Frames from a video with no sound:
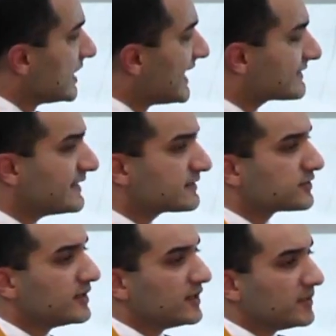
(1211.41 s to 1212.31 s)
I think
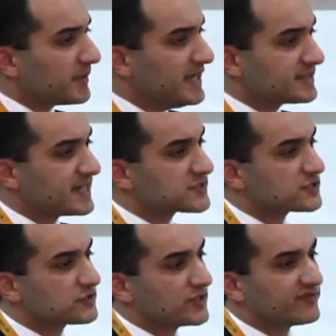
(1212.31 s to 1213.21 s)
pay
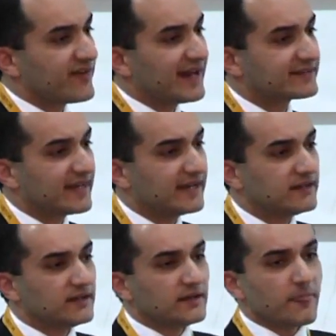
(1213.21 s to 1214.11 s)
attention to the fact
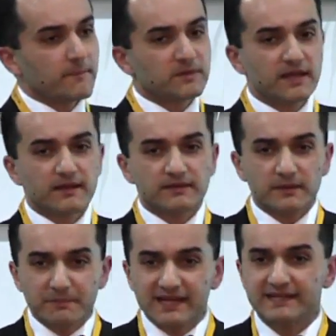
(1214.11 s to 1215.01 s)
that
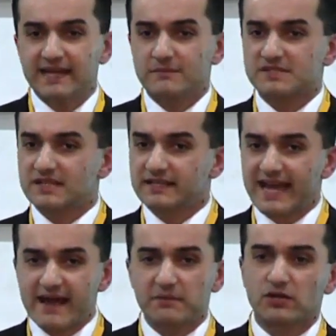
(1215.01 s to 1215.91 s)
the big names, the
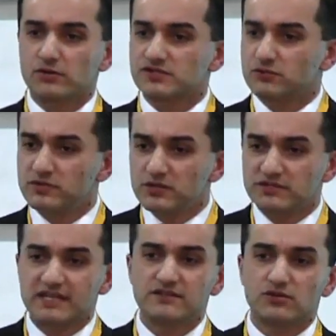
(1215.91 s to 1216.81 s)
Cameco's, the Rio
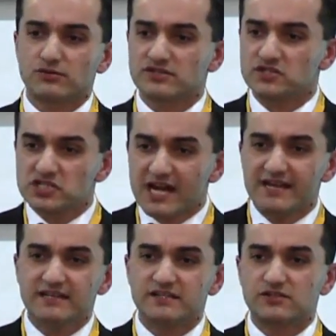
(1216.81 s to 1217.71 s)
Tintos, the
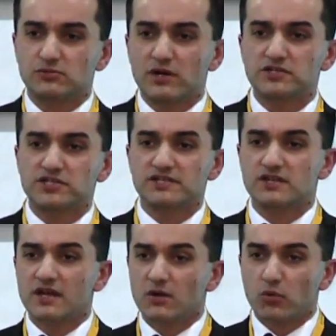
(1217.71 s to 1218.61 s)
Chinese, the
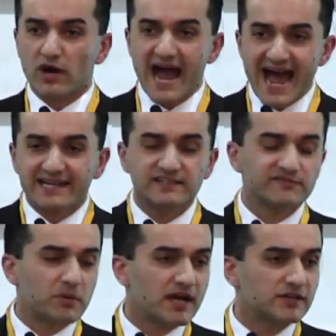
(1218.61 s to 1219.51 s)
Russians, were
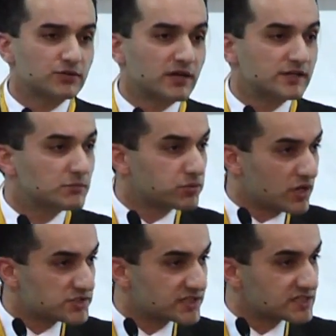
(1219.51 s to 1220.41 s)
active buying uranium
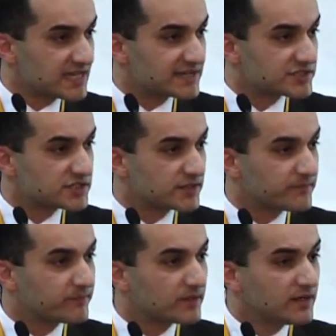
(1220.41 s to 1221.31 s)
projects last year.
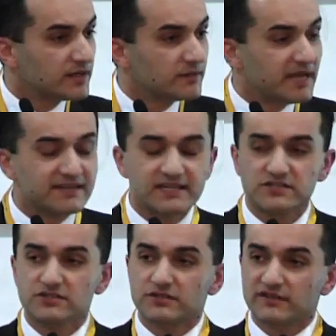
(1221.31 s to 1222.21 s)
Pay
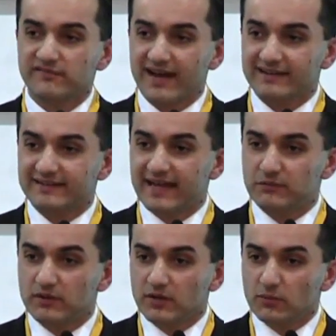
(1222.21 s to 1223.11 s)
attention to the fact
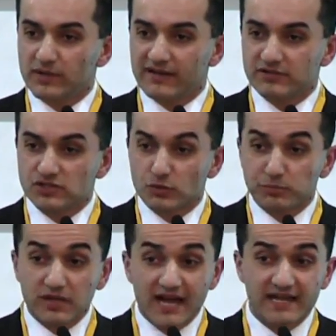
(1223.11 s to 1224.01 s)
that we have a
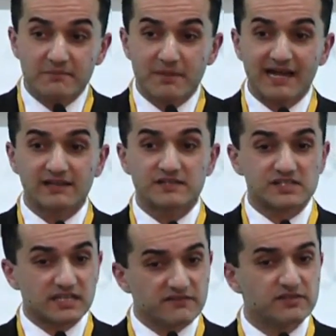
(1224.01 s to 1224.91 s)
supply
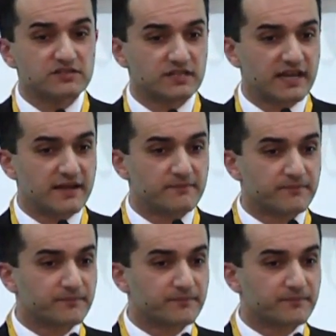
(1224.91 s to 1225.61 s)
imbalance even today,